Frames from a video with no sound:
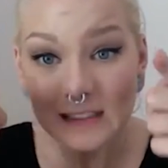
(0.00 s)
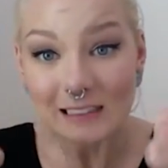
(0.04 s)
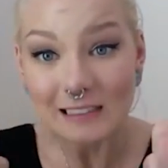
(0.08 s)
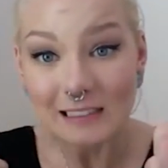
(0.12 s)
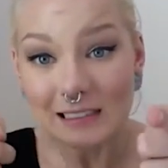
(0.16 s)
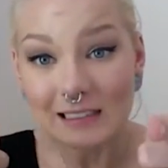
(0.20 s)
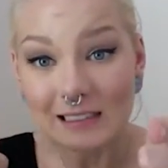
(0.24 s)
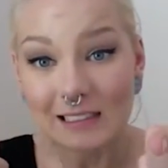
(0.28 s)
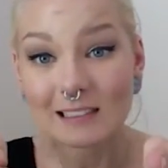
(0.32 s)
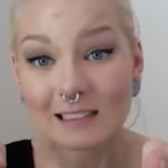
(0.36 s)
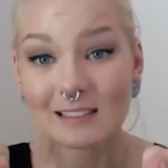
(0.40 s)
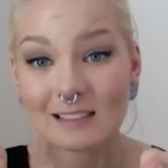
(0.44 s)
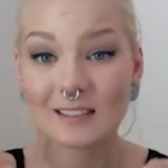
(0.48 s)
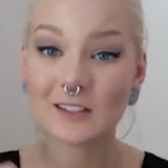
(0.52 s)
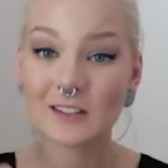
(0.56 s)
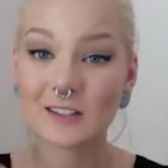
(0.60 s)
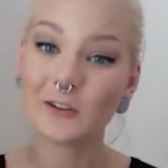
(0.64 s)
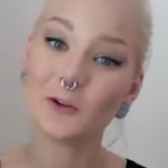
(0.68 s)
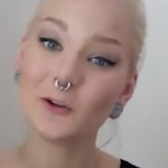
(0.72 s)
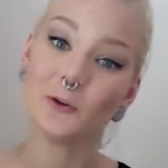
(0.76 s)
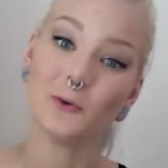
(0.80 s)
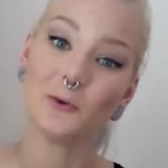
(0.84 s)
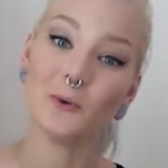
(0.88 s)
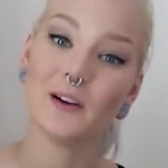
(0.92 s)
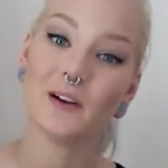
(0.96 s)
Just
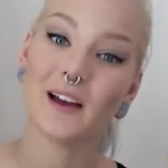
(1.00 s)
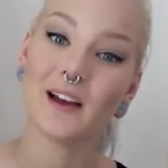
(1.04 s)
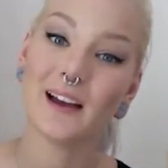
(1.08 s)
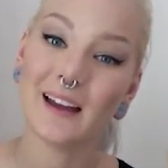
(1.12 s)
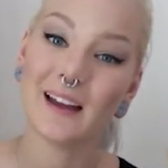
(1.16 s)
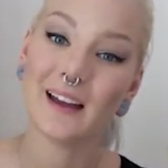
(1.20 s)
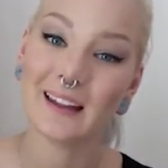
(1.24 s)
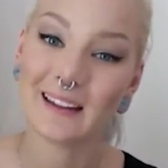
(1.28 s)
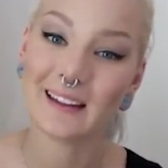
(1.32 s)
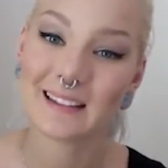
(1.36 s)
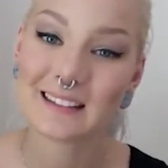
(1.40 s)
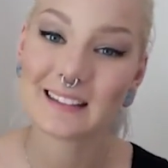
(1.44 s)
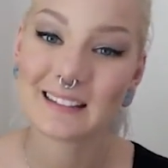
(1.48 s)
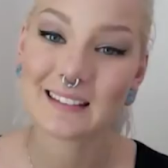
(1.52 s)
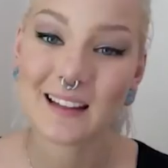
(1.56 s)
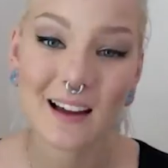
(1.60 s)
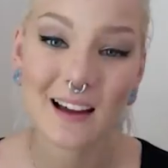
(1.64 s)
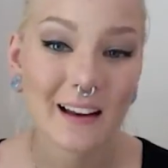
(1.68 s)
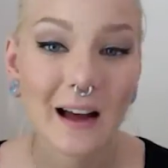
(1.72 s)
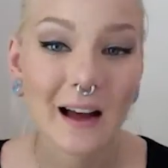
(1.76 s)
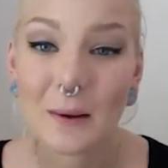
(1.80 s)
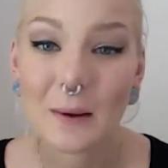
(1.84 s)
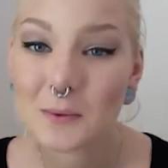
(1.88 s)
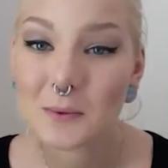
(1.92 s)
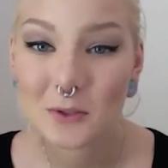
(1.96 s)
you. And it's not
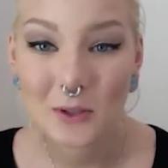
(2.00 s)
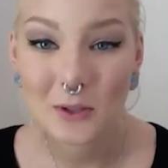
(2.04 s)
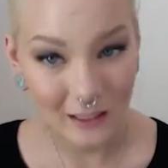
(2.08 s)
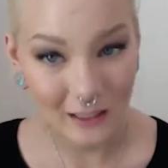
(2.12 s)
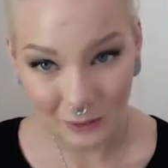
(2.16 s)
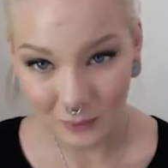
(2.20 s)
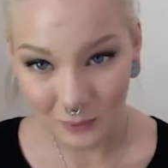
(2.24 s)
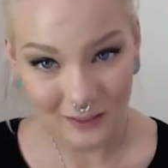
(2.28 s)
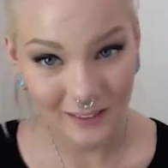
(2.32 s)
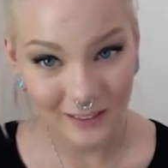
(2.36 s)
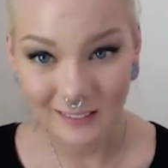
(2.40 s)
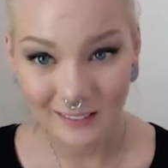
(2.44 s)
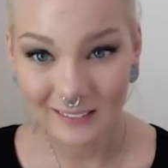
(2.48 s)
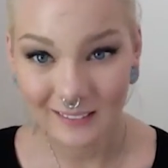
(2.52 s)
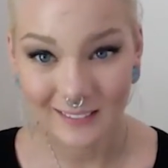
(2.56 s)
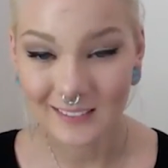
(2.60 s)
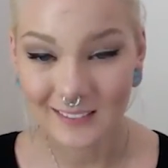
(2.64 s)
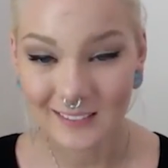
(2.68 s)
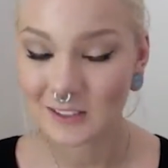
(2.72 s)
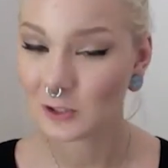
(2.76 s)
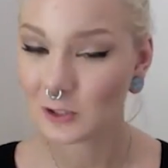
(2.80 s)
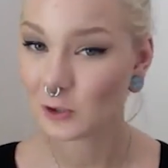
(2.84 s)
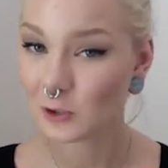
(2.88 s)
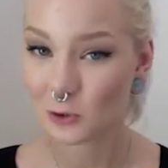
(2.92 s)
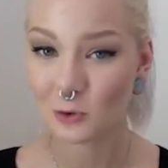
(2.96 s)
up to anyone else.
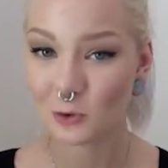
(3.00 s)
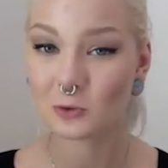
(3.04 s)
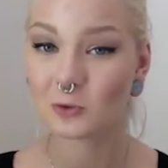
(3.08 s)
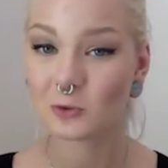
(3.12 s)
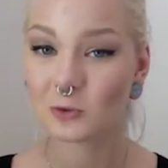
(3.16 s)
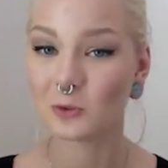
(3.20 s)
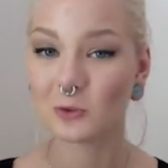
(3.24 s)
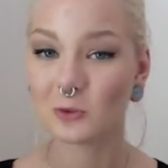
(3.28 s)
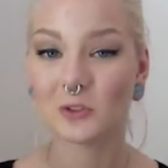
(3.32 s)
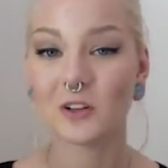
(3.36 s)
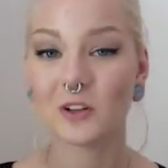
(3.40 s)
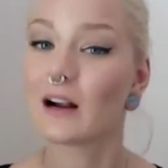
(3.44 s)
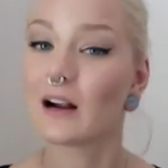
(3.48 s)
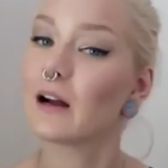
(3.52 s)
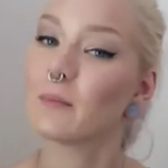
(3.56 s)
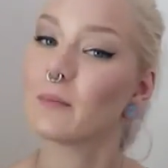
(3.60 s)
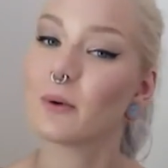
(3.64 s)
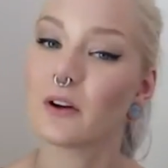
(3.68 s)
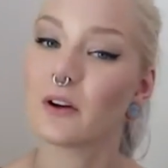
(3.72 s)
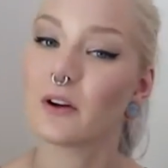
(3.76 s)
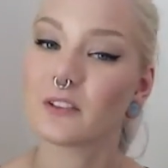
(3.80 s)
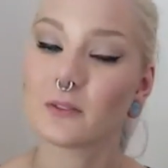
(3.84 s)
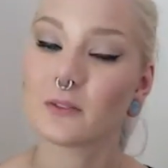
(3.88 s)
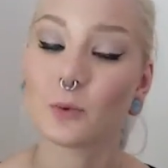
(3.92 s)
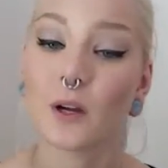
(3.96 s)
You do your
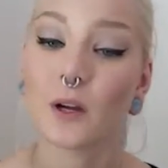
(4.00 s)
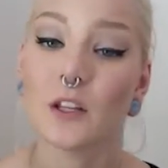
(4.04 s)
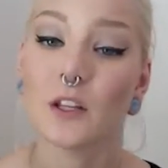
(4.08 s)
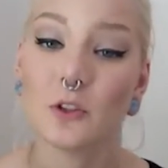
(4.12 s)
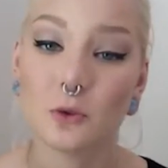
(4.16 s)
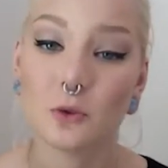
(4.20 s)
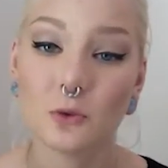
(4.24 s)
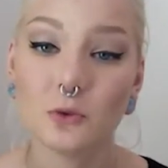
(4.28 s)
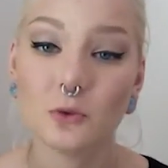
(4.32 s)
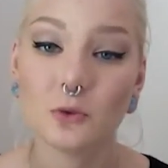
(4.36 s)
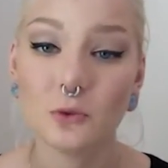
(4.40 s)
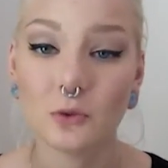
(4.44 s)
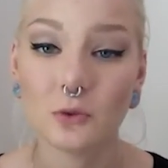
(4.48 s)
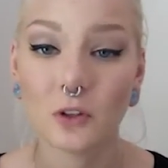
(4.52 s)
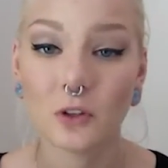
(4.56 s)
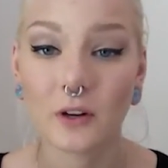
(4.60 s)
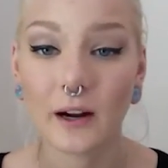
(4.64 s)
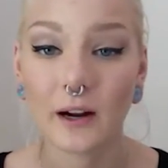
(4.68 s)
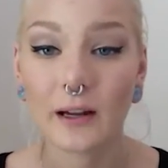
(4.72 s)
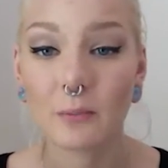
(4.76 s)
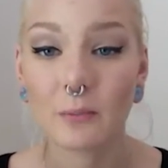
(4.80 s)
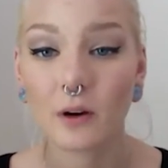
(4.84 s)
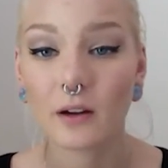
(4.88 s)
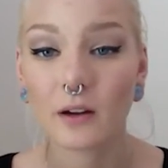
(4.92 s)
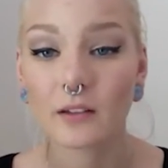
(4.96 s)
eyebrows the way you do your
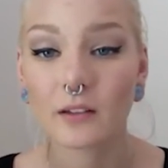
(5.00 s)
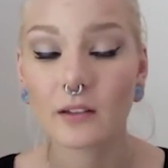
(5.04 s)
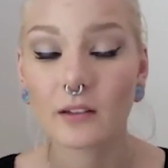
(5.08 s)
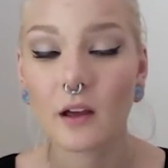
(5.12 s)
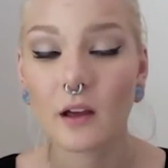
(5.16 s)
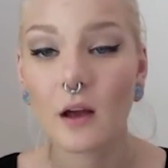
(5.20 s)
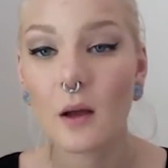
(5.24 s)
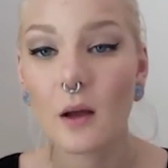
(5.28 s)
eyebrows.